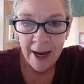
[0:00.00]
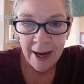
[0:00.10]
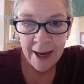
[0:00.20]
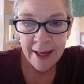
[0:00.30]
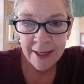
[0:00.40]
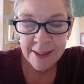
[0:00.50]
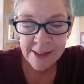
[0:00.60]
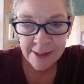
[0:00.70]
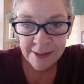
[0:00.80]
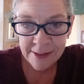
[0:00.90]
And,
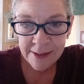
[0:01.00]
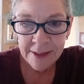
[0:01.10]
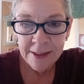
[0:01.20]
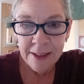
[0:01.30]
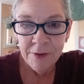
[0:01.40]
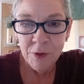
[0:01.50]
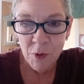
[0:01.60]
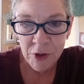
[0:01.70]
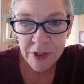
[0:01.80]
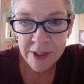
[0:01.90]
of
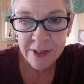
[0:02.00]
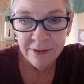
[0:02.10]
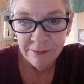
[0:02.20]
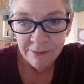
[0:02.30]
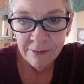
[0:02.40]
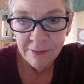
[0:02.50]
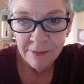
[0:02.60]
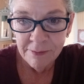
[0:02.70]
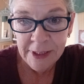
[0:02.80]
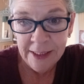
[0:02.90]
course,
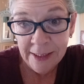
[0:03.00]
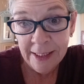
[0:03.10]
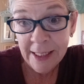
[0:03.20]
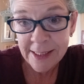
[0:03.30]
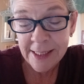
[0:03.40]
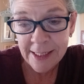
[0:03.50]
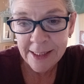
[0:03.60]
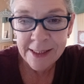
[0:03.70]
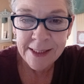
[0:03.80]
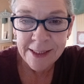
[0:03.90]
being
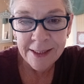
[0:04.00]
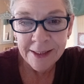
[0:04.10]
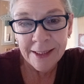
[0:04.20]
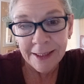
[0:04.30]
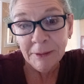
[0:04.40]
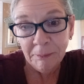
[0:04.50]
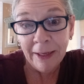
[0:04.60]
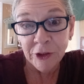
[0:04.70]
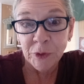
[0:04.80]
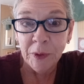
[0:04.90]
guillotines, you can
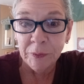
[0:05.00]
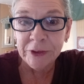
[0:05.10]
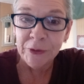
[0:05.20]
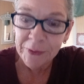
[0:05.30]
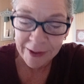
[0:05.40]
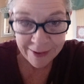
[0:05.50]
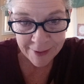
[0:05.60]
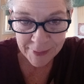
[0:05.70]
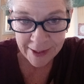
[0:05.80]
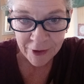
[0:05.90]
imagine what was going on
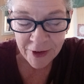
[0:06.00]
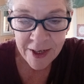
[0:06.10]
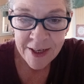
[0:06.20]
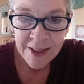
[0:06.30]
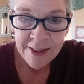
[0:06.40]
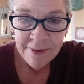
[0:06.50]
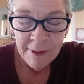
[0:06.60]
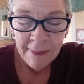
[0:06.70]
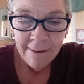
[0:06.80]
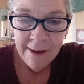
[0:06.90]
up there.
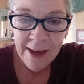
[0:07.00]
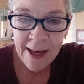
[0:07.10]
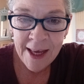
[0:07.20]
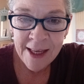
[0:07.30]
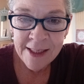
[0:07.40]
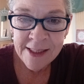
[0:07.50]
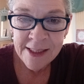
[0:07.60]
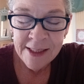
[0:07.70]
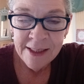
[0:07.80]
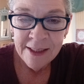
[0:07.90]
And
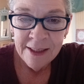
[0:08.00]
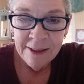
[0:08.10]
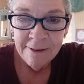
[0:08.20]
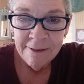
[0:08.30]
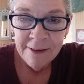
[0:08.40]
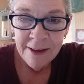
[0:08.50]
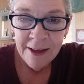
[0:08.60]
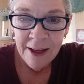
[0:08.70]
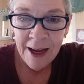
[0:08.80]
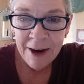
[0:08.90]

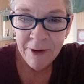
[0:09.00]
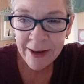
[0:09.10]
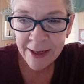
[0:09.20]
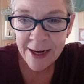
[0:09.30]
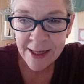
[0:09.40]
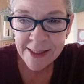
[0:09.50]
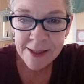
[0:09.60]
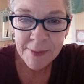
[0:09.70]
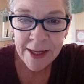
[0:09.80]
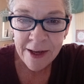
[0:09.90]
I recognized
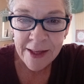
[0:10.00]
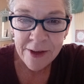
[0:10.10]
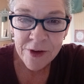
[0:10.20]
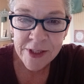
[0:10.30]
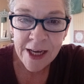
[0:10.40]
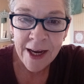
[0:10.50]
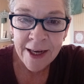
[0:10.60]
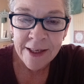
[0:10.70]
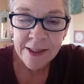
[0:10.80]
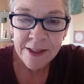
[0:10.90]
somebody on the other
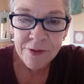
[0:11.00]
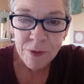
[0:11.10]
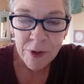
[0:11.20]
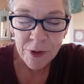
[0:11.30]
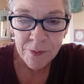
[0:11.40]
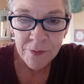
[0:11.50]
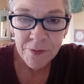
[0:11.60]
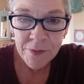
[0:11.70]
side of the room,